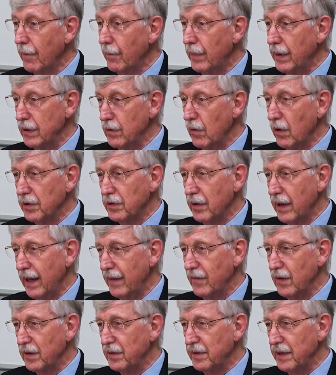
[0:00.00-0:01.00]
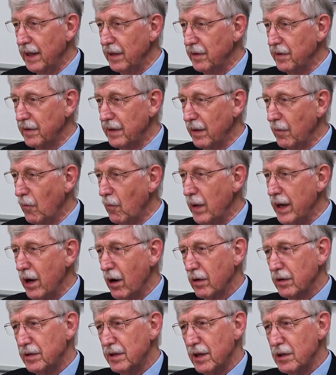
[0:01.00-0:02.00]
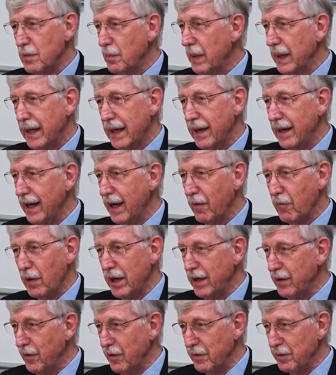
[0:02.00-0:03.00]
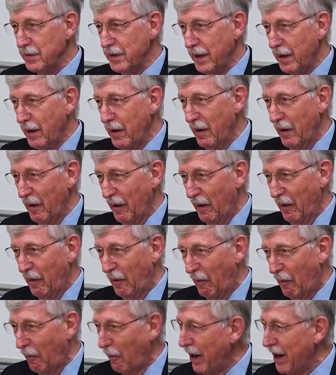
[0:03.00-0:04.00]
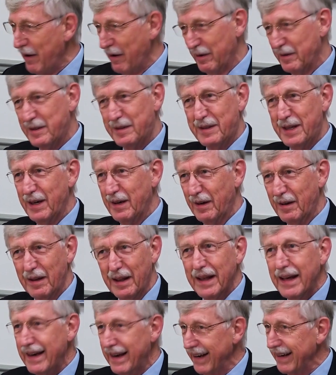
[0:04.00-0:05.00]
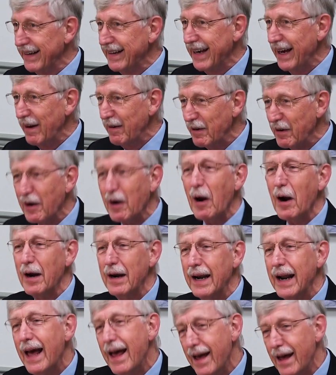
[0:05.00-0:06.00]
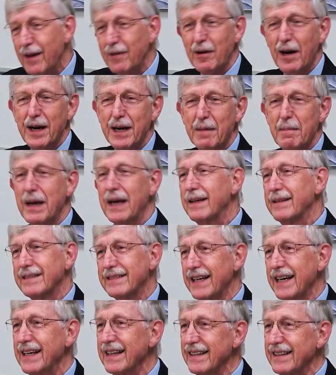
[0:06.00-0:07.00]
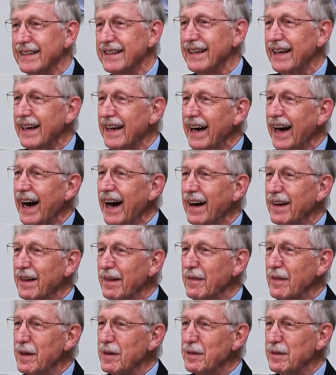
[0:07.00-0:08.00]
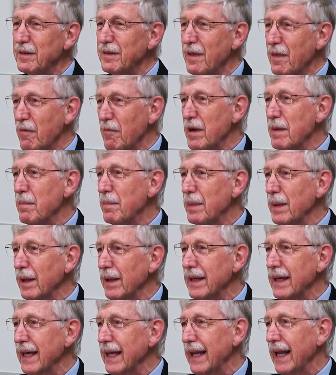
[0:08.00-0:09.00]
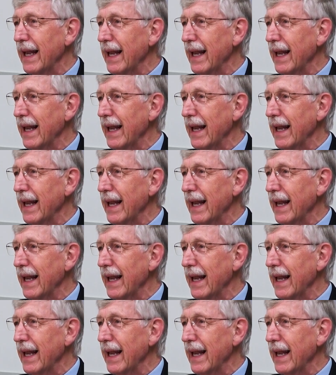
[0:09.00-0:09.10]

but you also had this sense that we are such beginning readers here. we are still in kindergarten trying to make sense out of this three billion